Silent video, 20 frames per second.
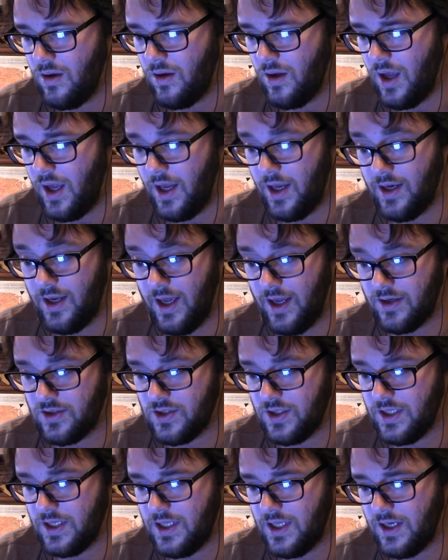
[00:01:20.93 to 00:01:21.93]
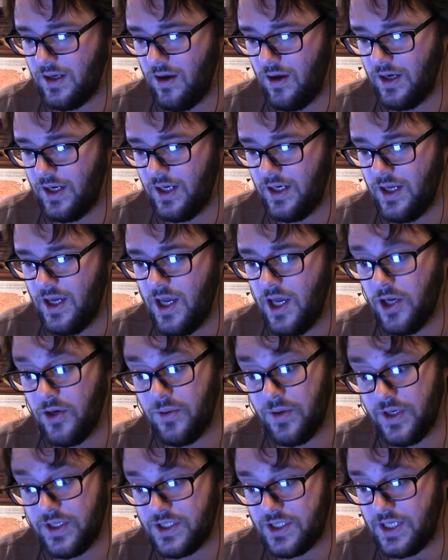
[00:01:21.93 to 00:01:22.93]
I had to actually click on it,
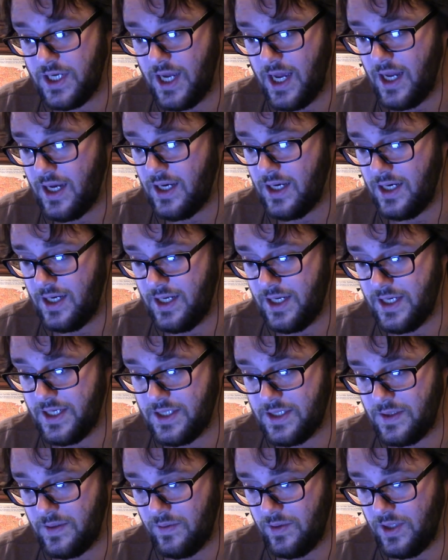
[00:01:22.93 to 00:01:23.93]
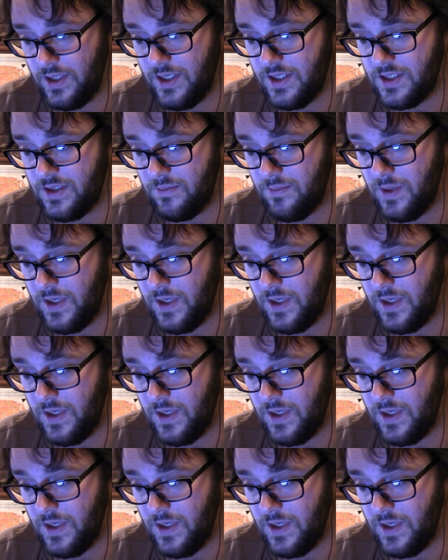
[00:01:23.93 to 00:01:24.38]
Christianity isn't a religion,